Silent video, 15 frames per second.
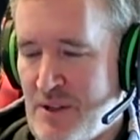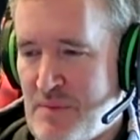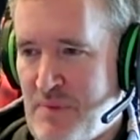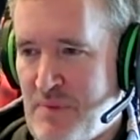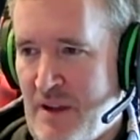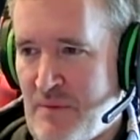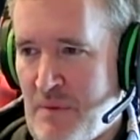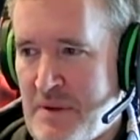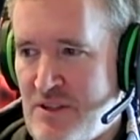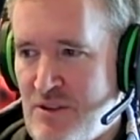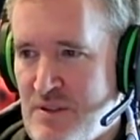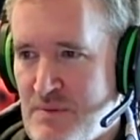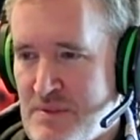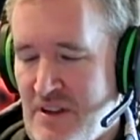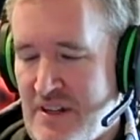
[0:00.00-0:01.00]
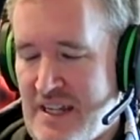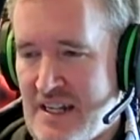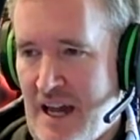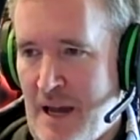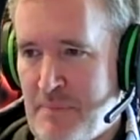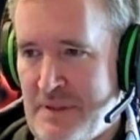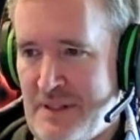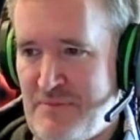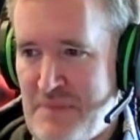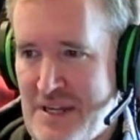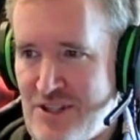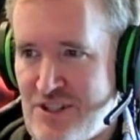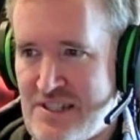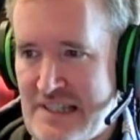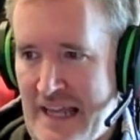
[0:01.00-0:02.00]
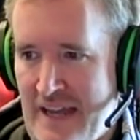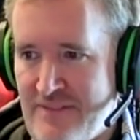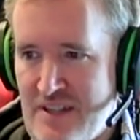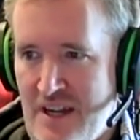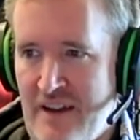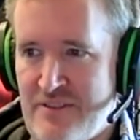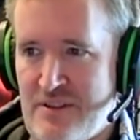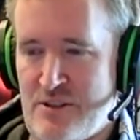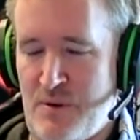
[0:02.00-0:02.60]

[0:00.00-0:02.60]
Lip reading: to the point where we knew there was only a couple of missions left after,